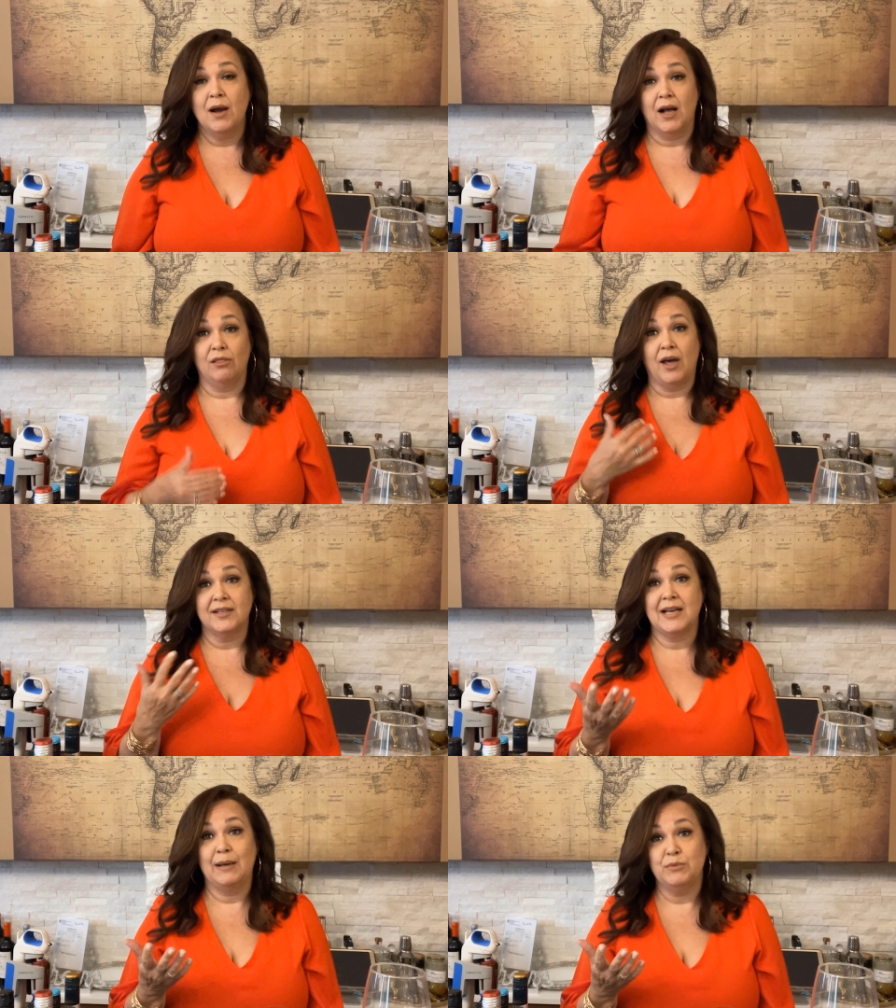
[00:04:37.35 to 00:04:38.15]
A lot
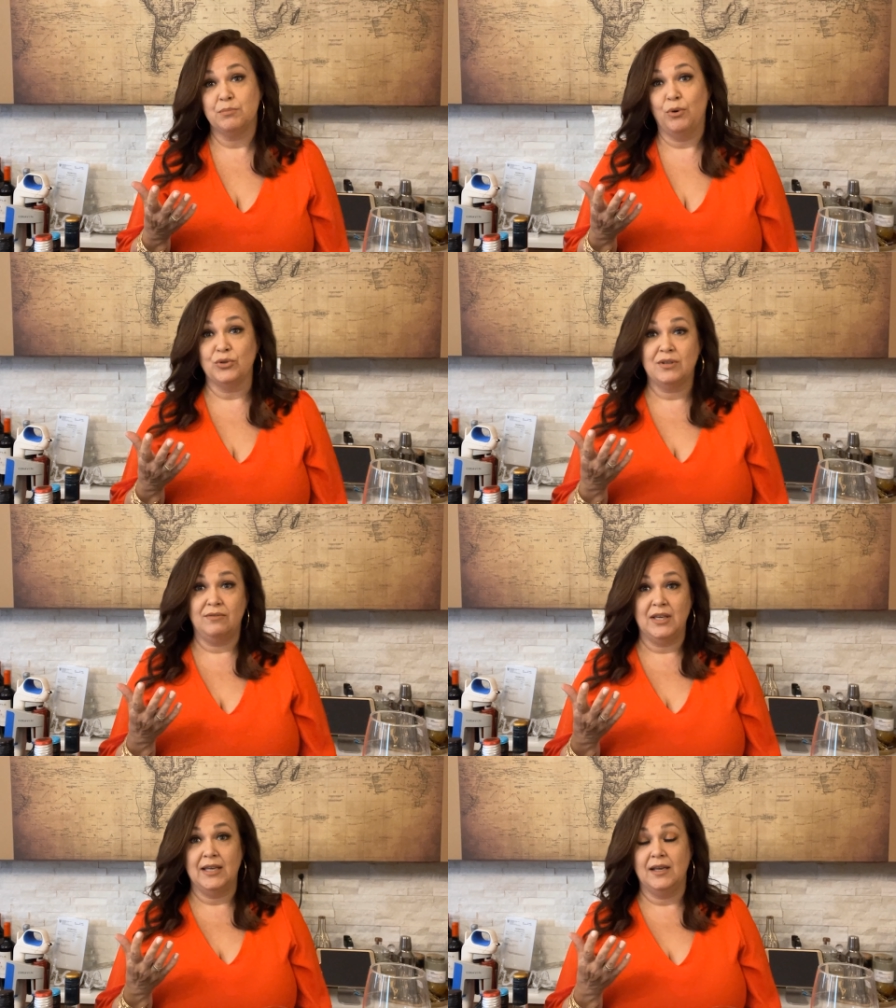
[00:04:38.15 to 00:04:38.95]
of times, most
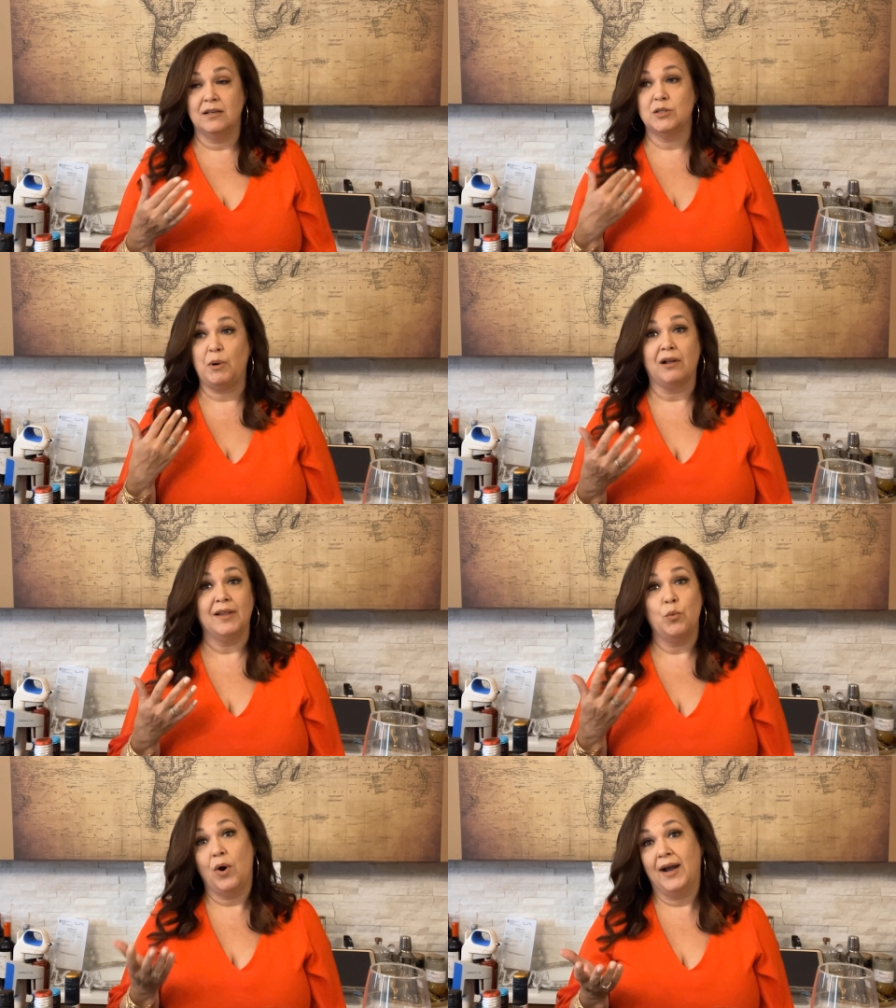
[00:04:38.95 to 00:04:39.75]
of the
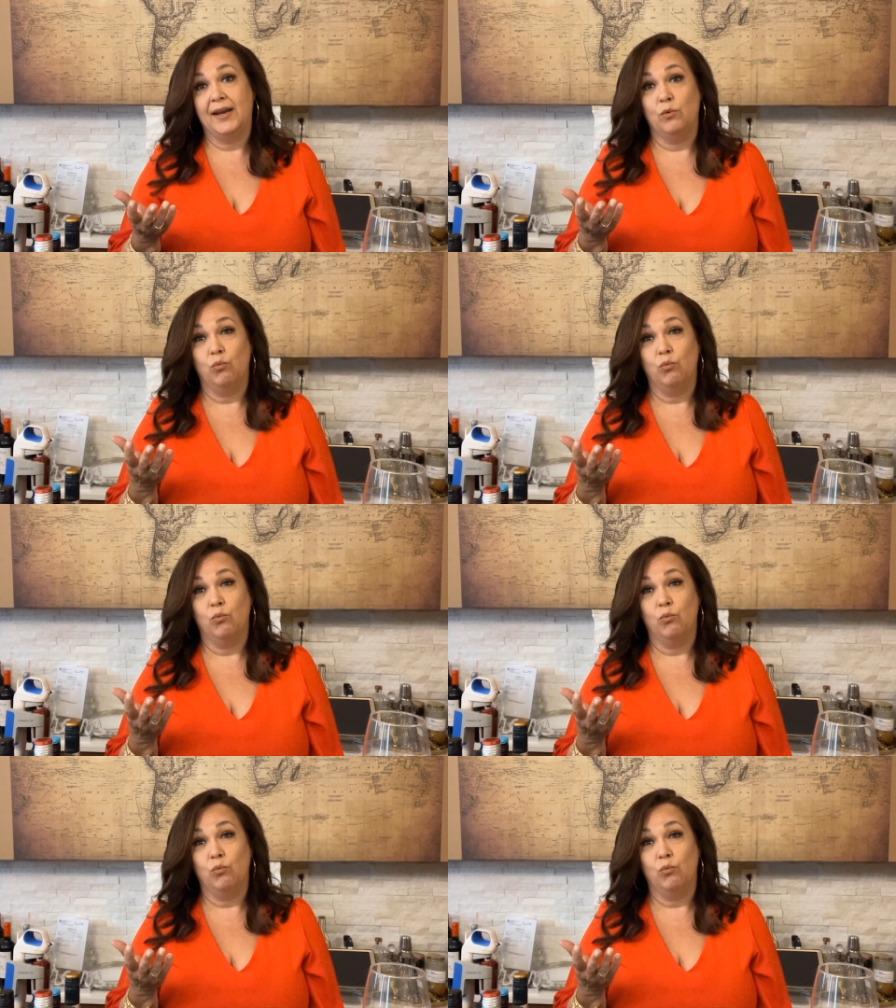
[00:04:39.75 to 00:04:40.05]
sparkling wine